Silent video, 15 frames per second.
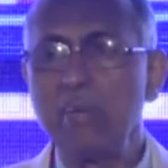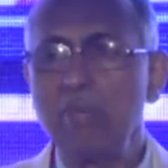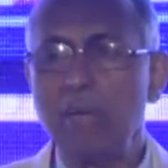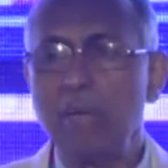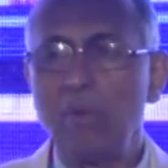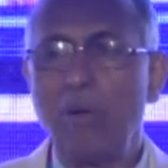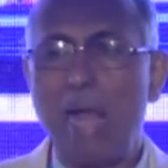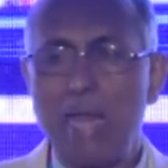a
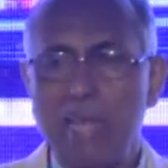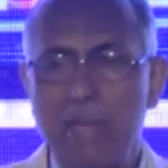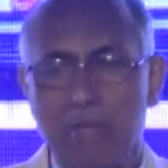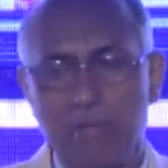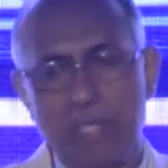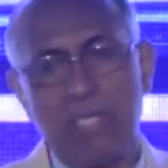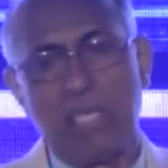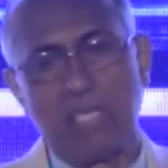Valium
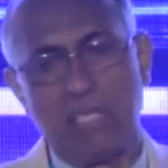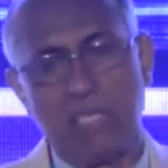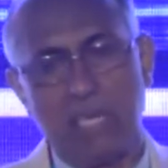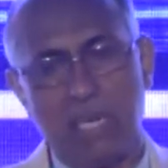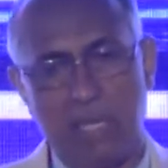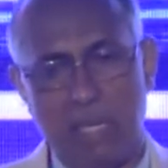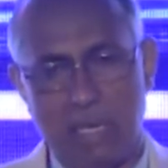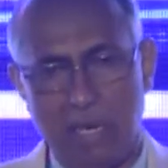injection at
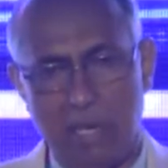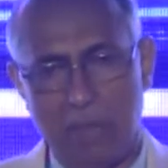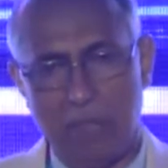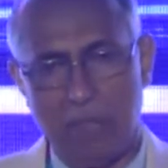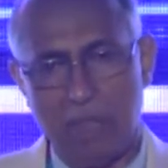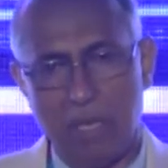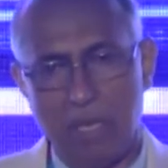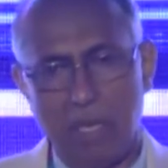that time.
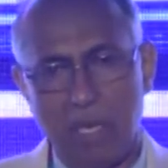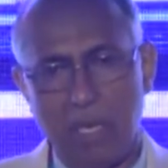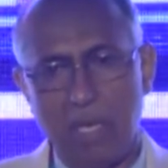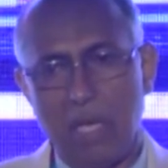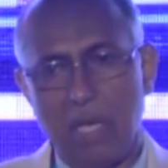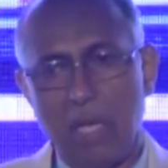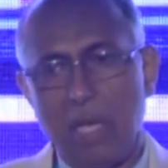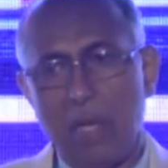
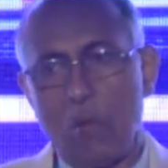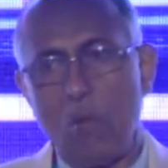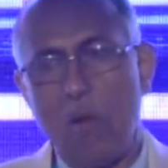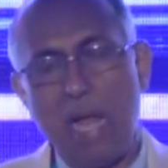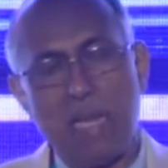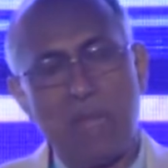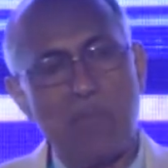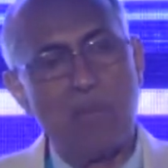
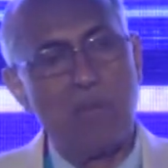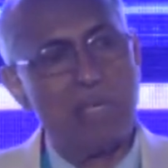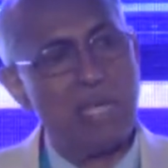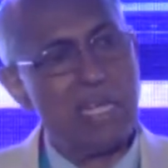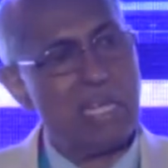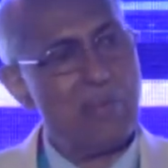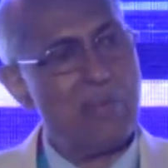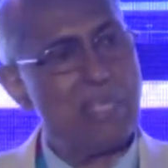Valium will take
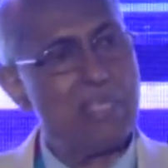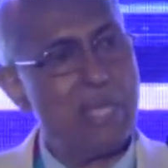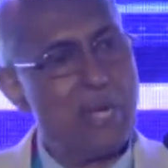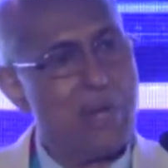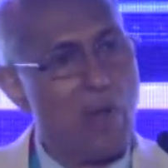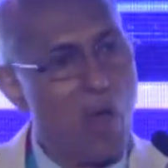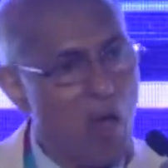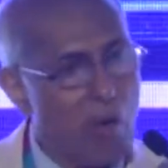away the
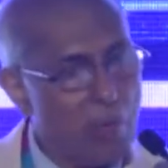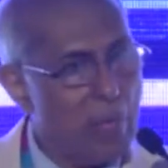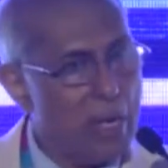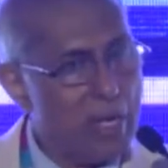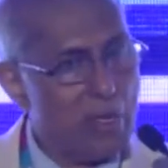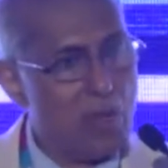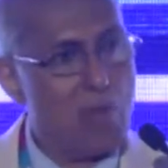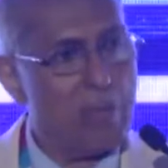normal
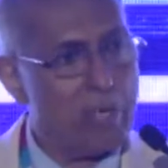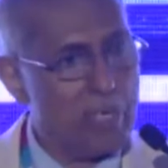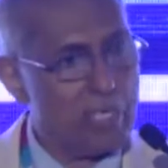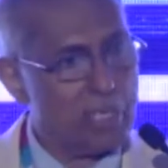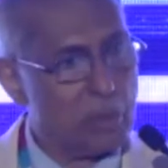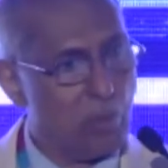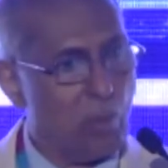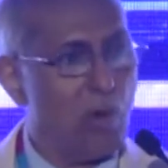human
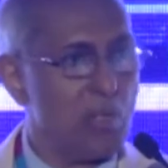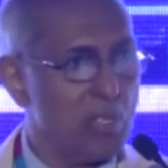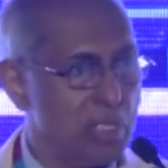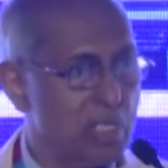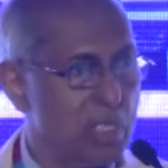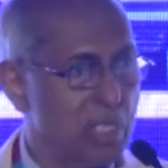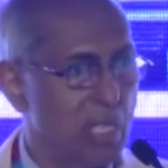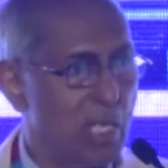response
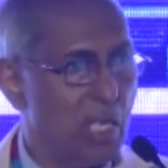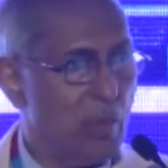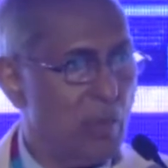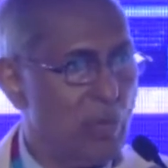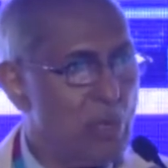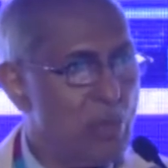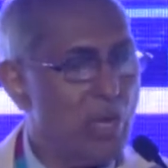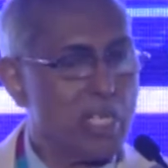when
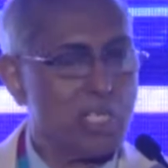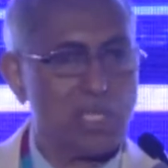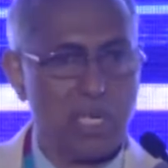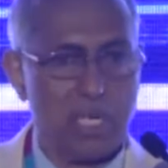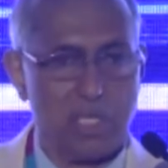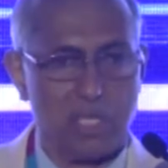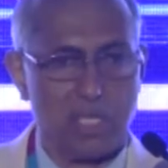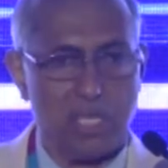you are
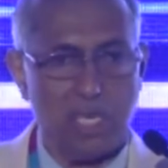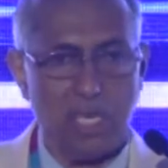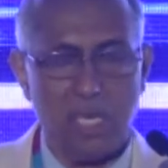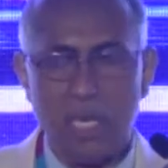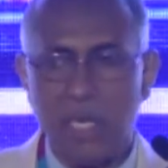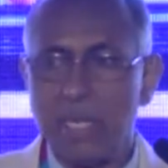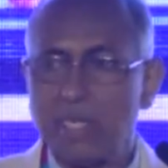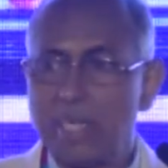stressed.
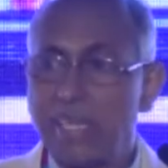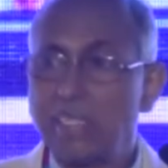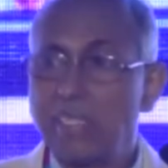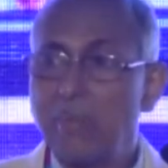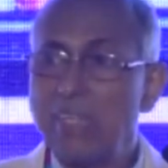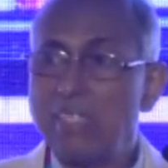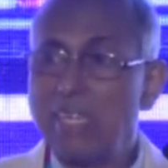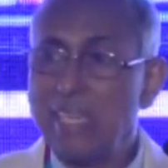It takes
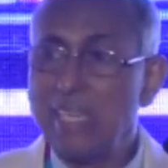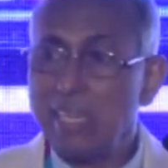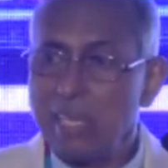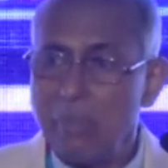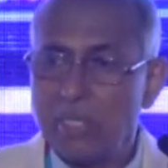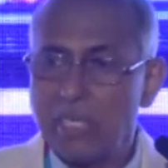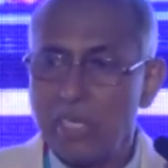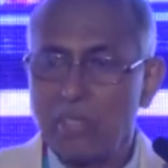away the
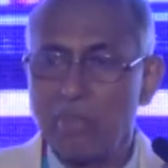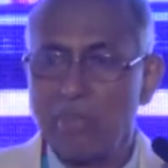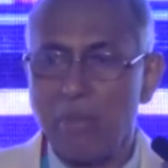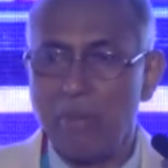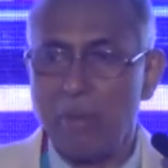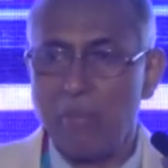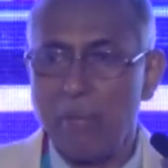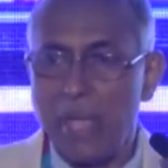inhibitions of
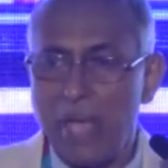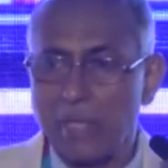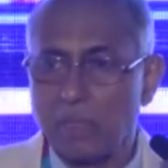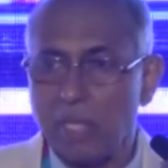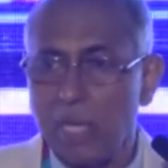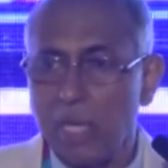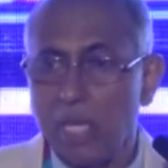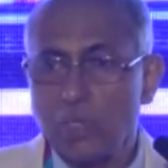human beings.
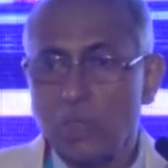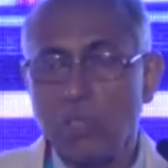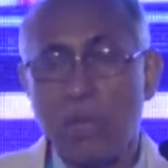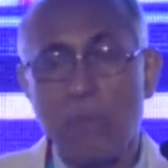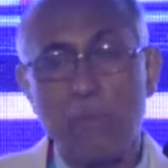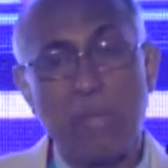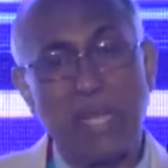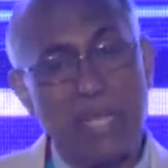So they
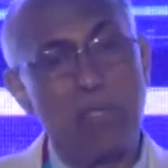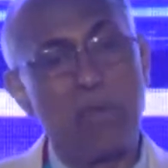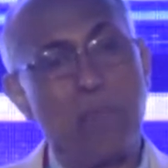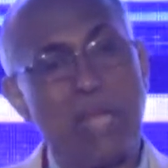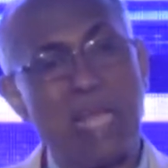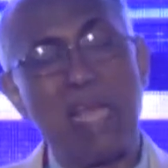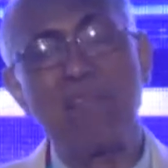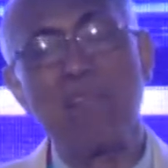begin to
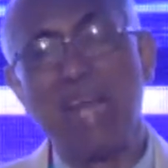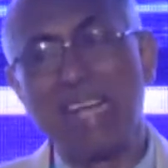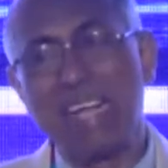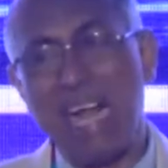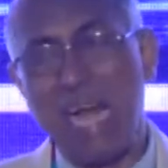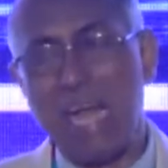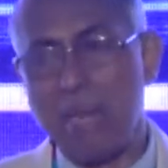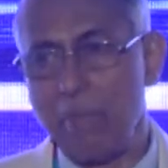behave like
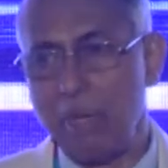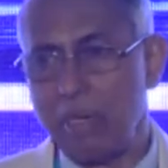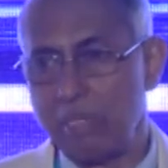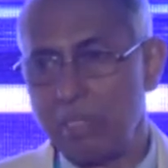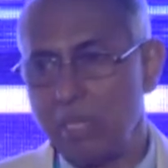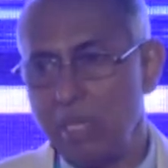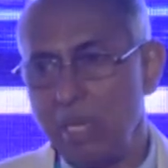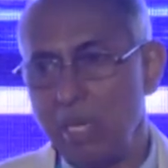animals
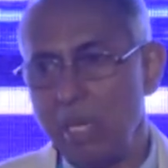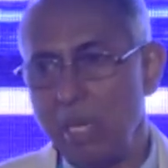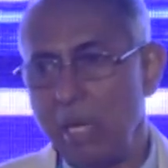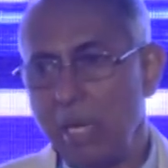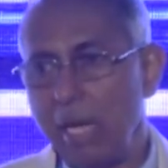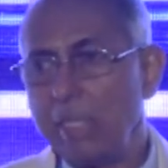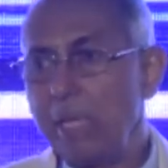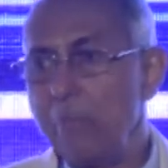
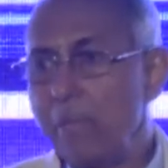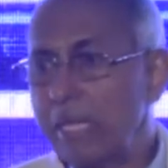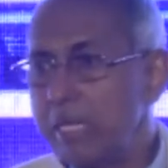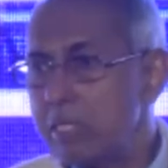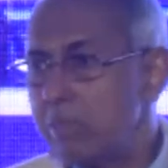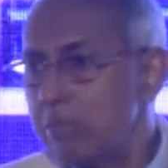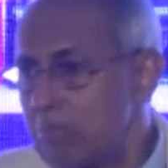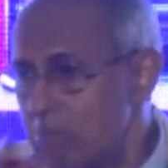and they begin
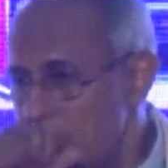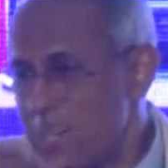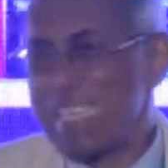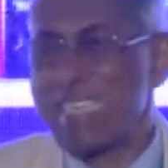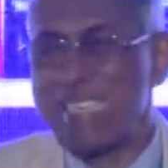to bite